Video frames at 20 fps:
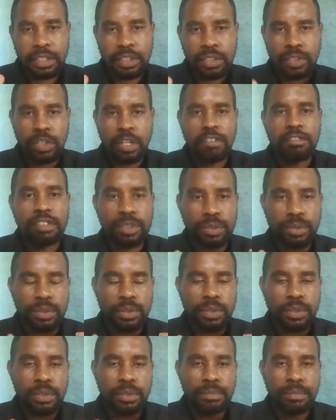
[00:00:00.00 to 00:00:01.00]
you have
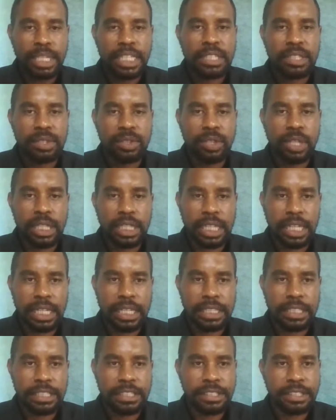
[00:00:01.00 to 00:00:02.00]
to make sure
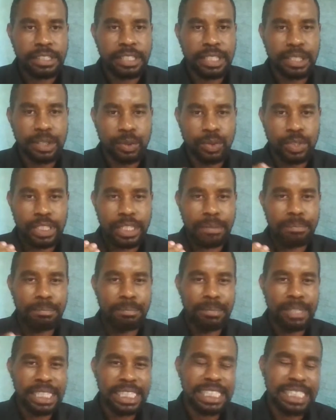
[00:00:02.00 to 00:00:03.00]
that you
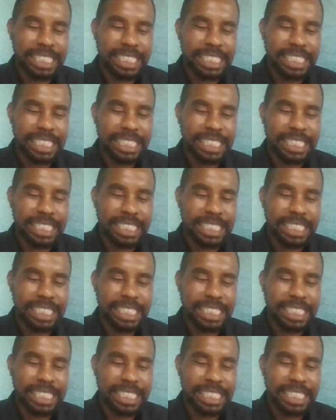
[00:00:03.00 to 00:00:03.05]
submit